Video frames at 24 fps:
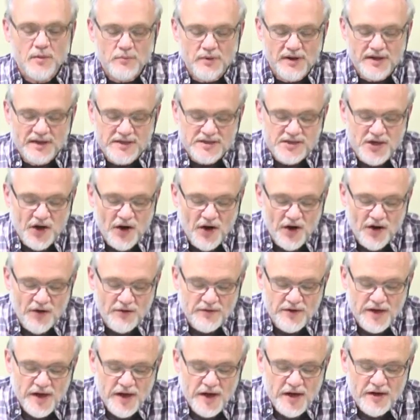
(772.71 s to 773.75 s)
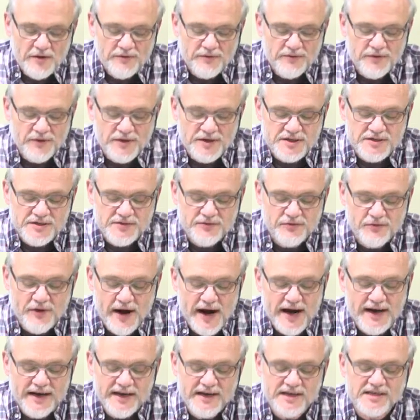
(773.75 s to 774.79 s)
but it's called First
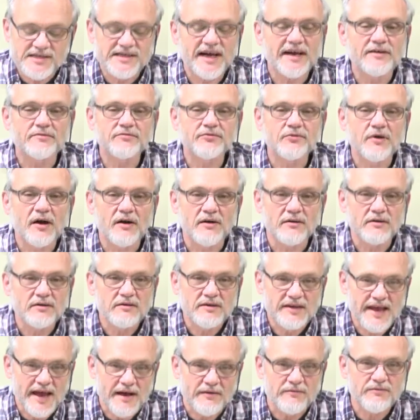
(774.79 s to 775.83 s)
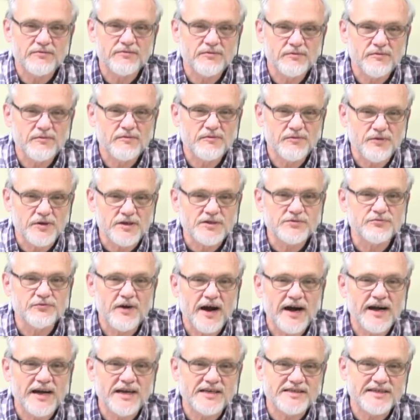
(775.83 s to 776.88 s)
Fridays on or yeah First
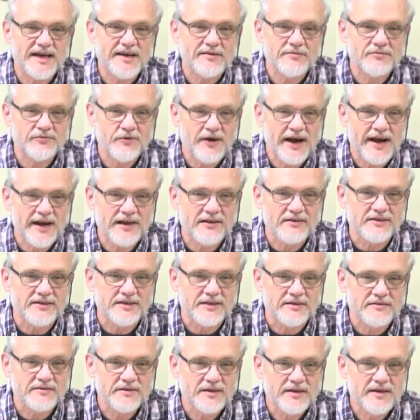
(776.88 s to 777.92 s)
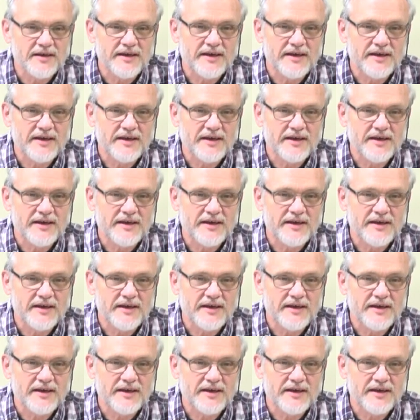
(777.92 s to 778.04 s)
Fridays on Franklin,